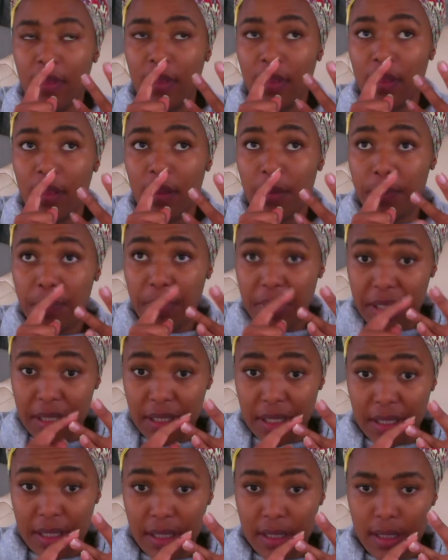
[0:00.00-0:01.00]
The
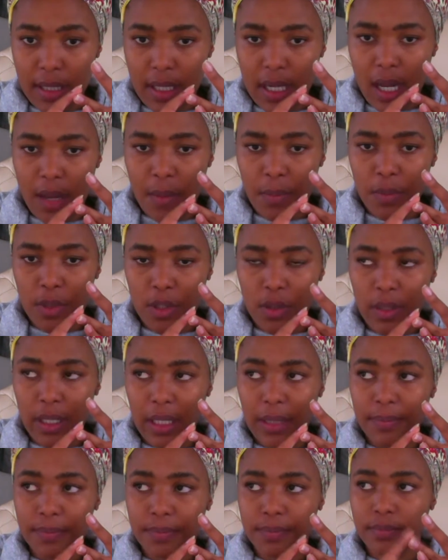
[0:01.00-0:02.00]
businesses that I'm
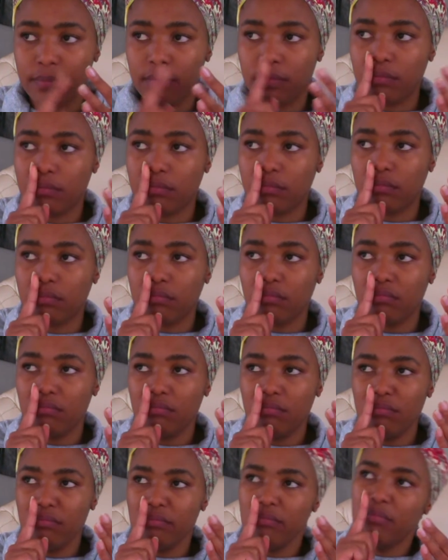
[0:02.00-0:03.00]
doing,
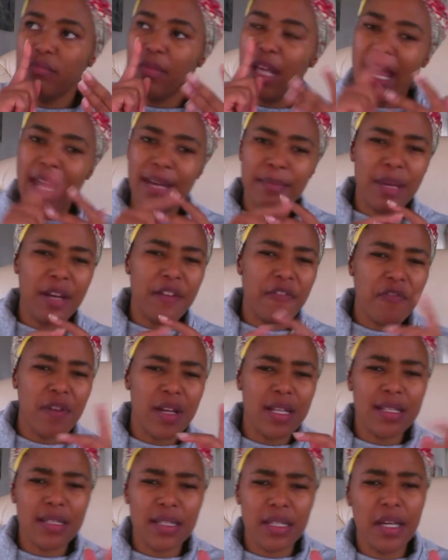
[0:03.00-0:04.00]
and my
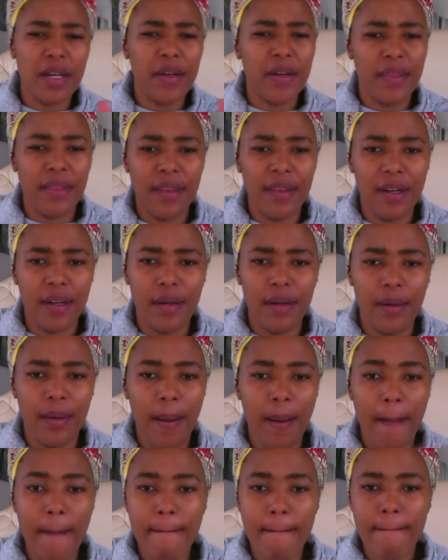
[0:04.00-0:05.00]
friends here and there.
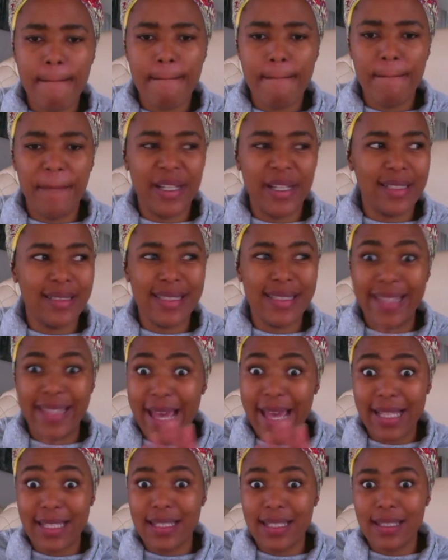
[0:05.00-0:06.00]
But
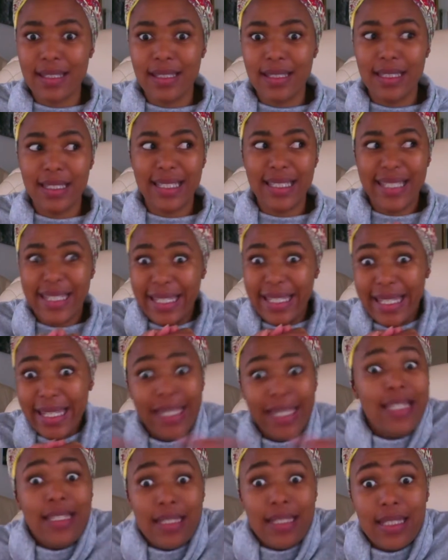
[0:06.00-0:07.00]
that's
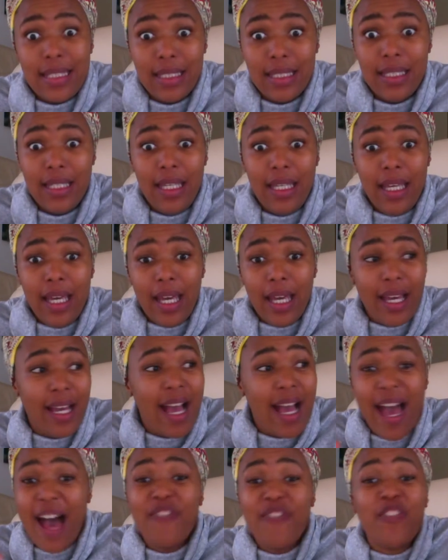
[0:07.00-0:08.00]
it.
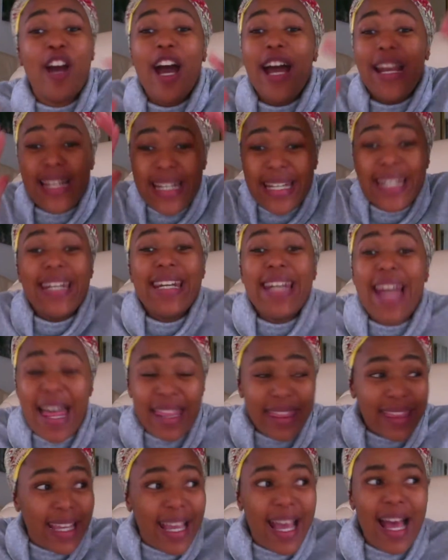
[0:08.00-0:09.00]
I've got
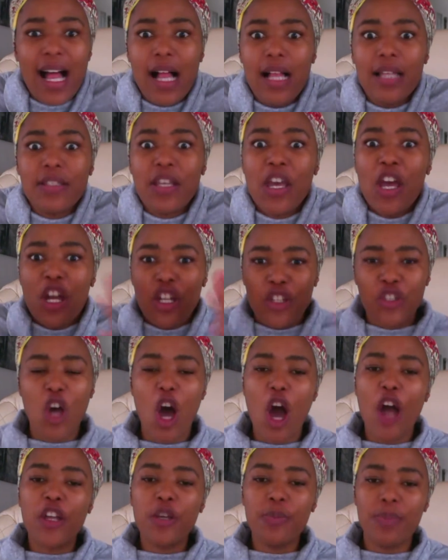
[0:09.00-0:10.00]
nothing else to
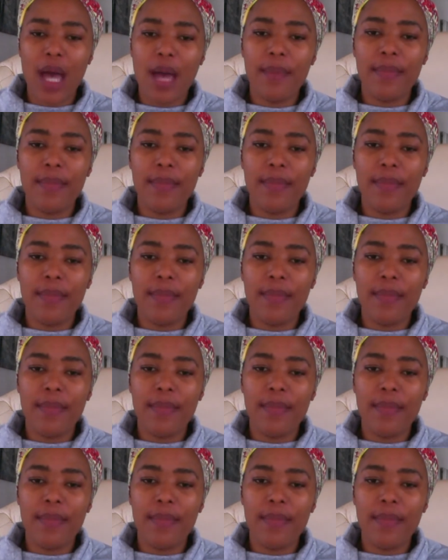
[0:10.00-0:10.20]
occupy